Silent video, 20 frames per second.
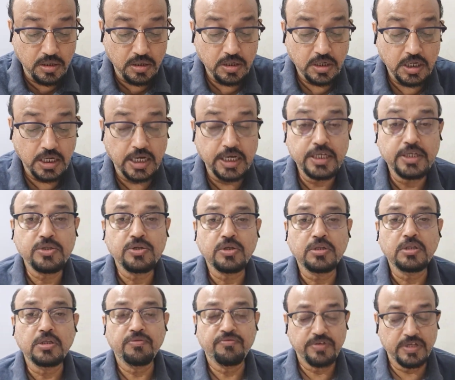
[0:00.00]
lies
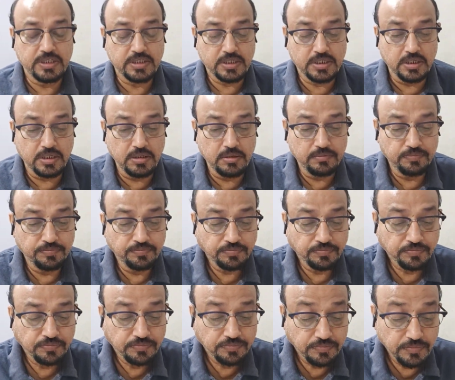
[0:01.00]
on the western
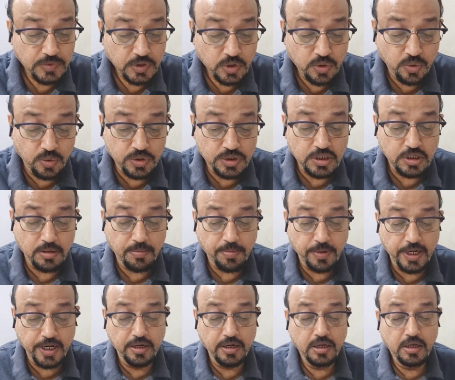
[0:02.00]
coastal
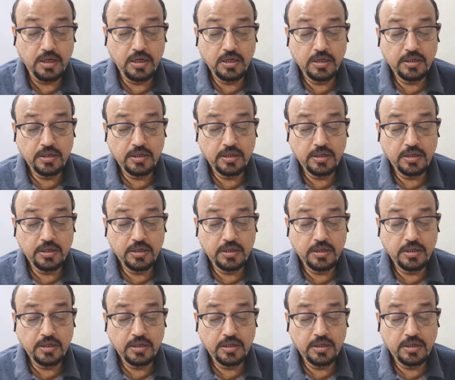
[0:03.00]
plain.